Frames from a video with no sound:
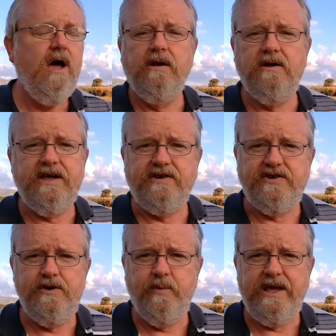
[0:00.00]
look, in
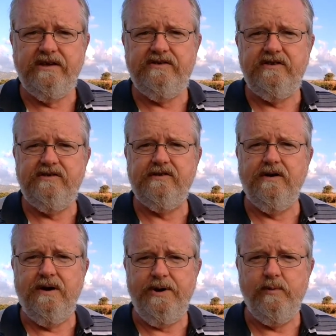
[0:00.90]
2 weeks this is
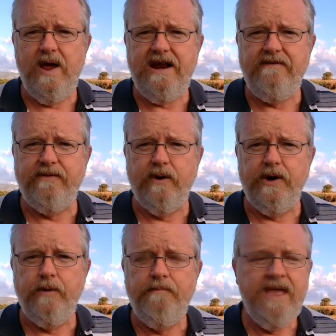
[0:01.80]
going to be ready for you,